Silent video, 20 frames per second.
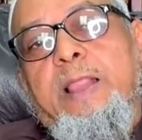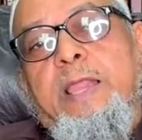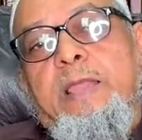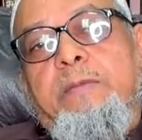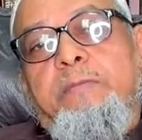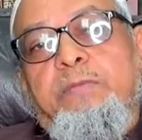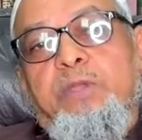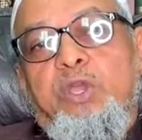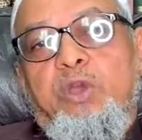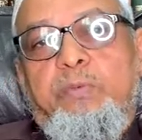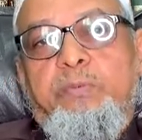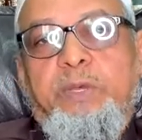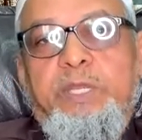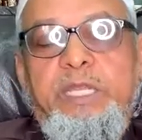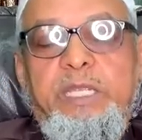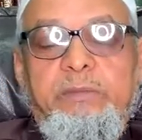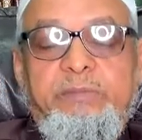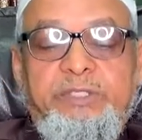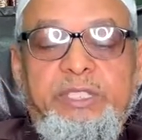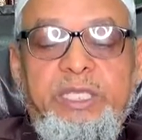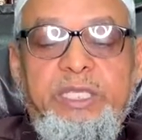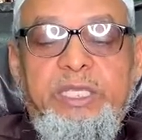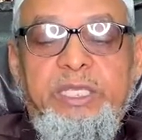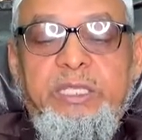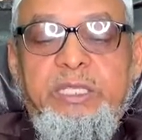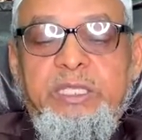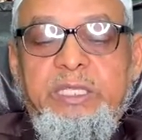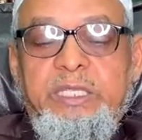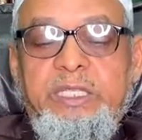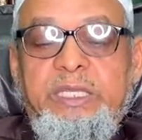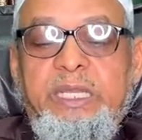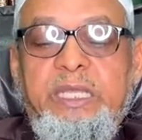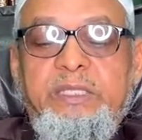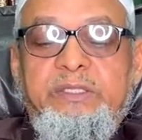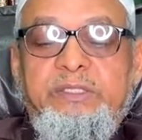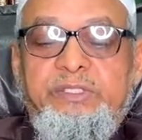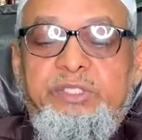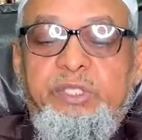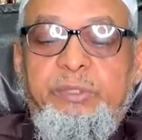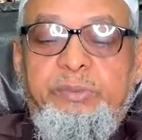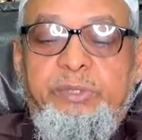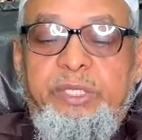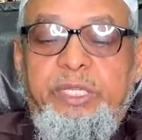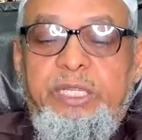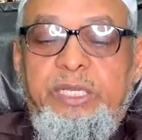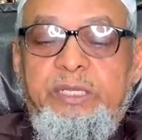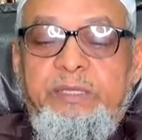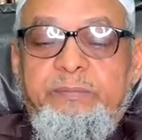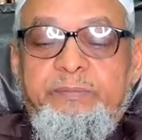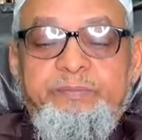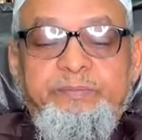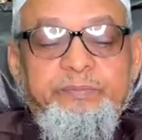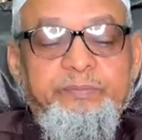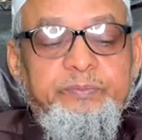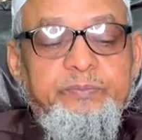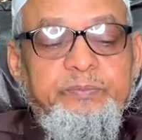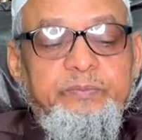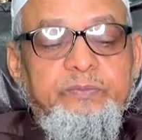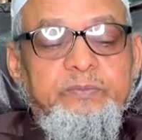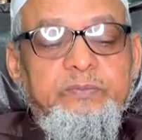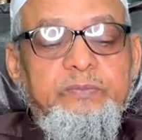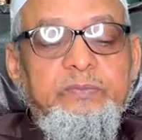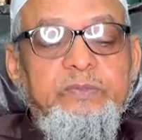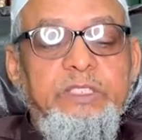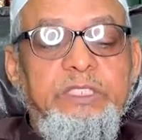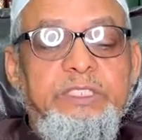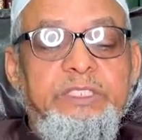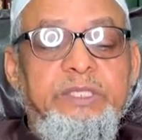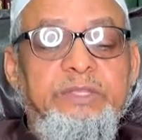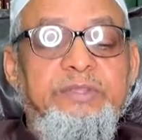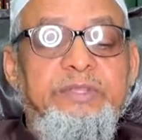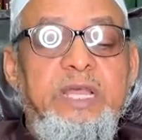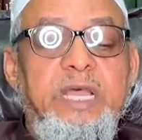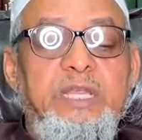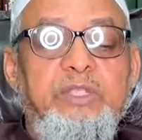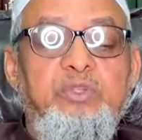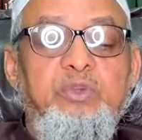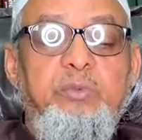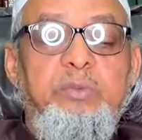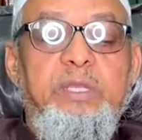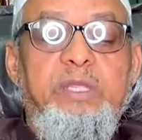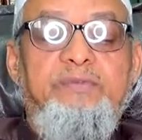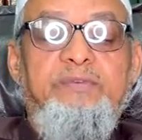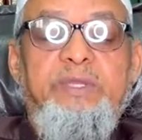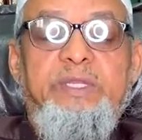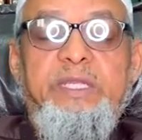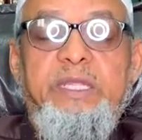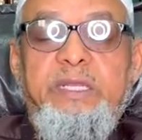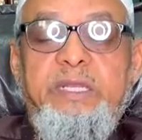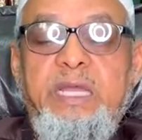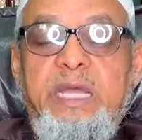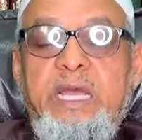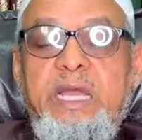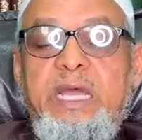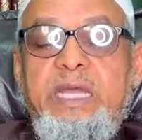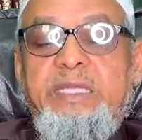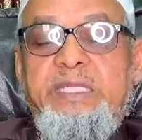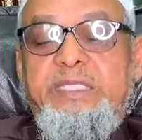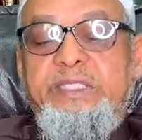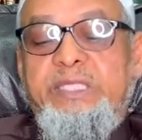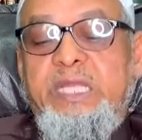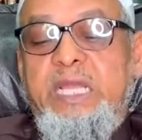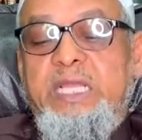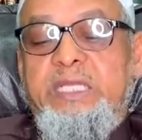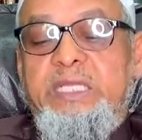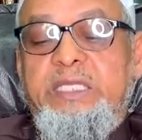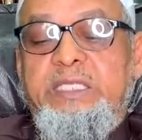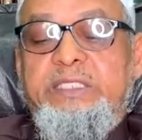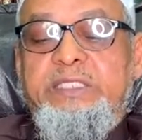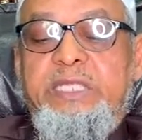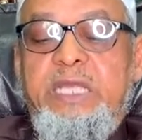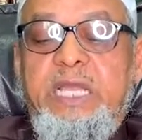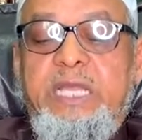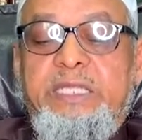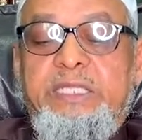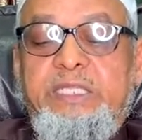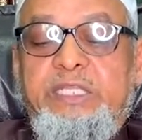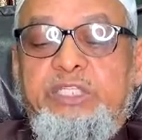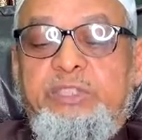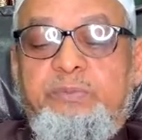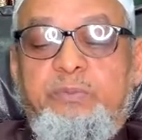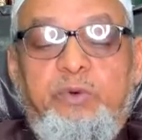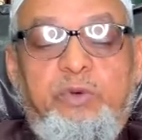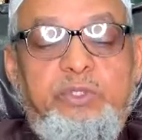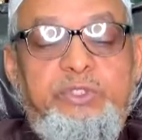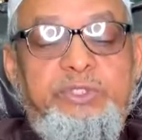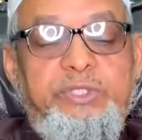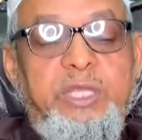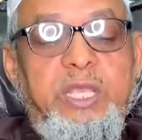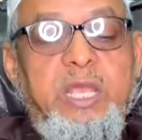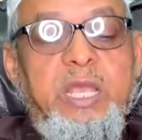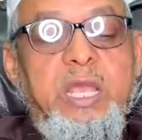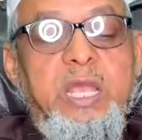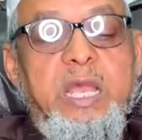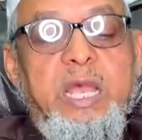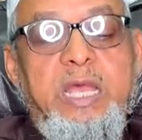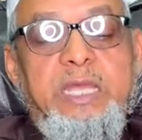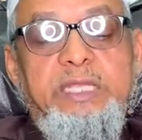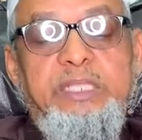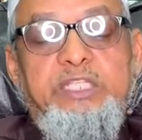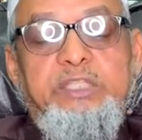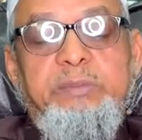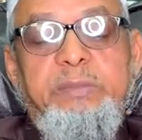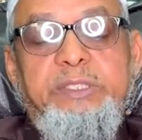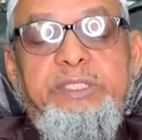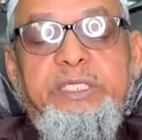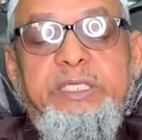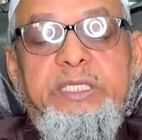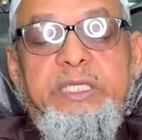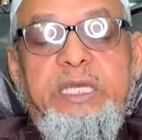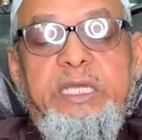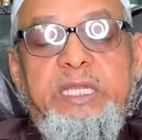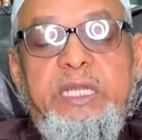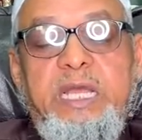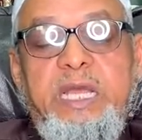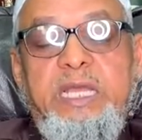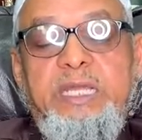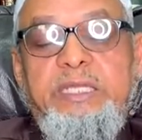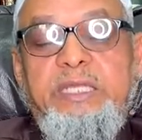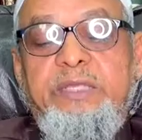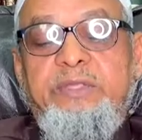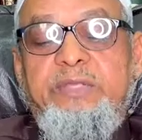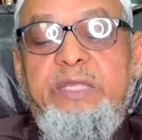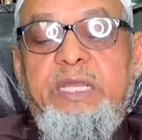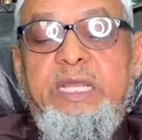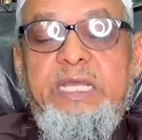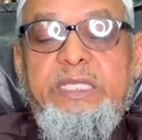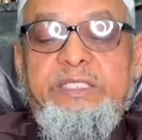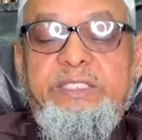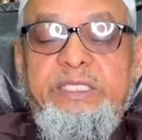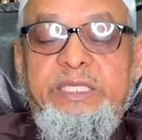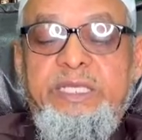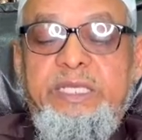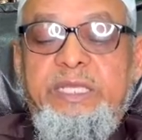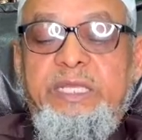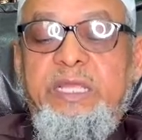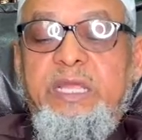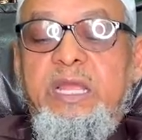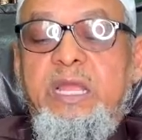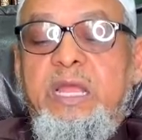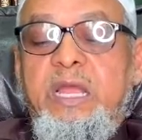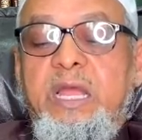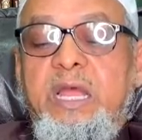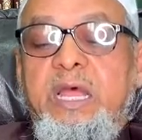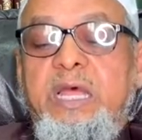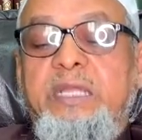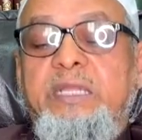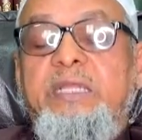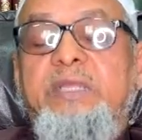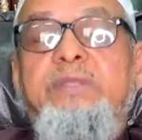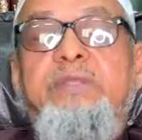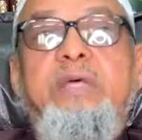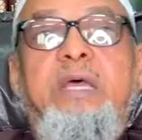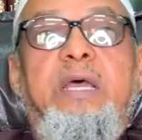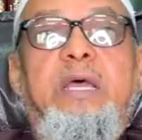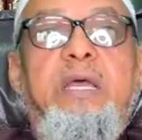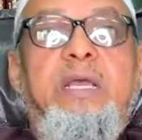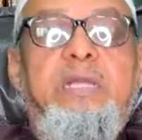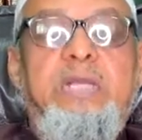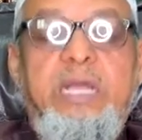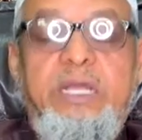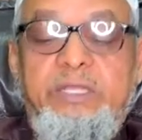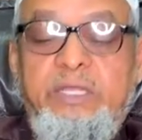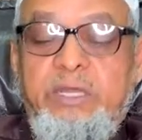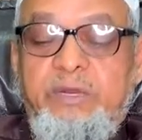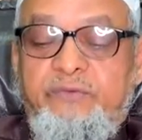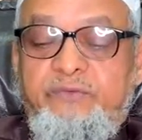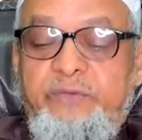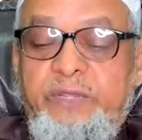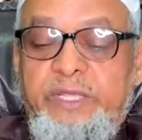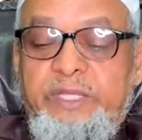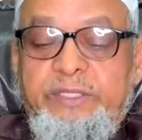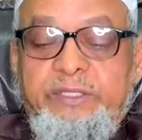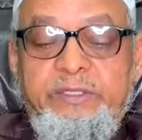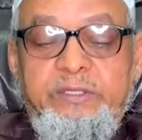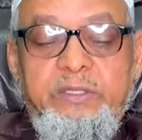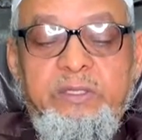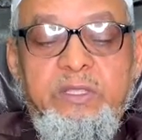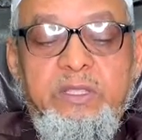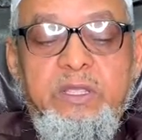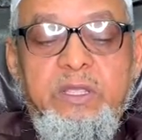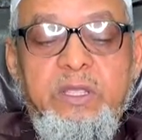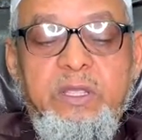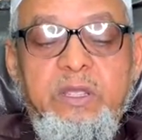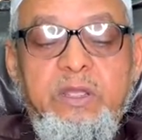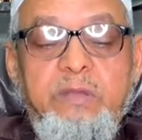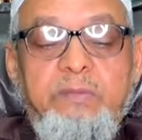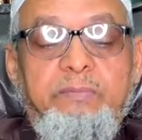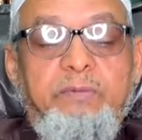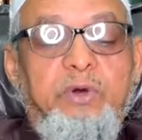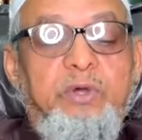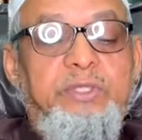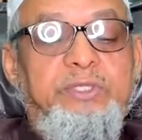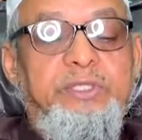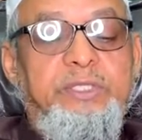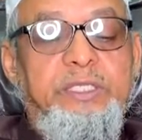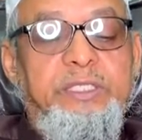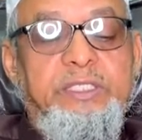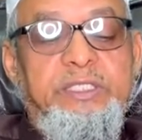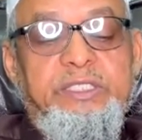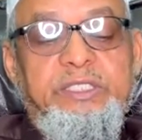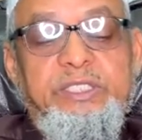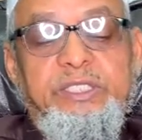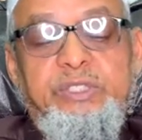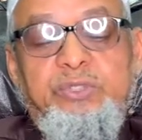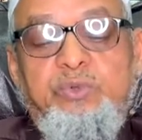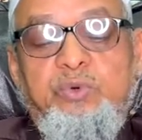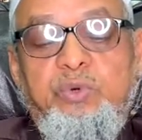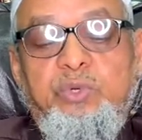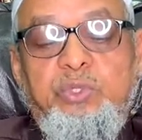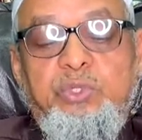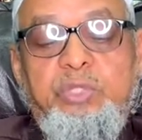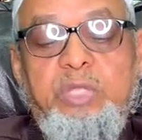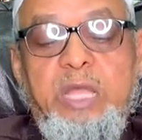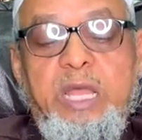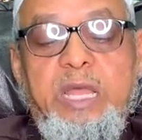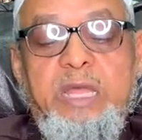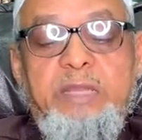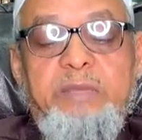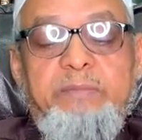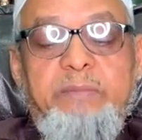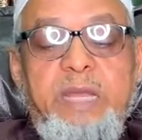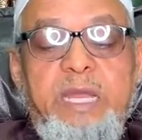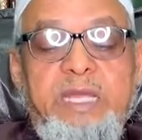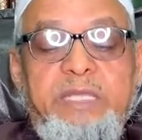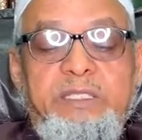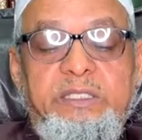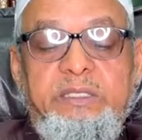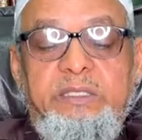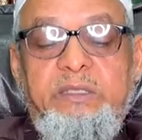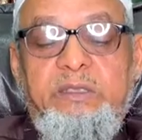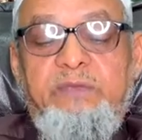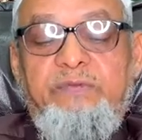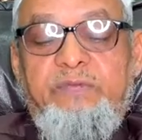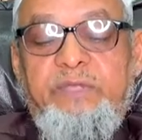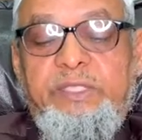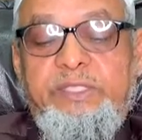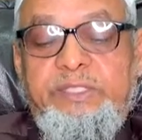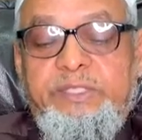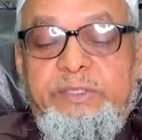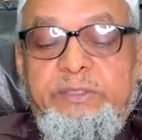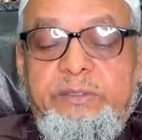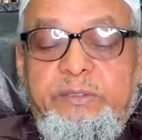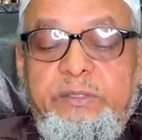be upon him, saying in Hadith Jibreel, it is that you believe in Allah and His angels and His books and His messenger, and in the last day, and in the Qadar, fate, both in its good and bad evils.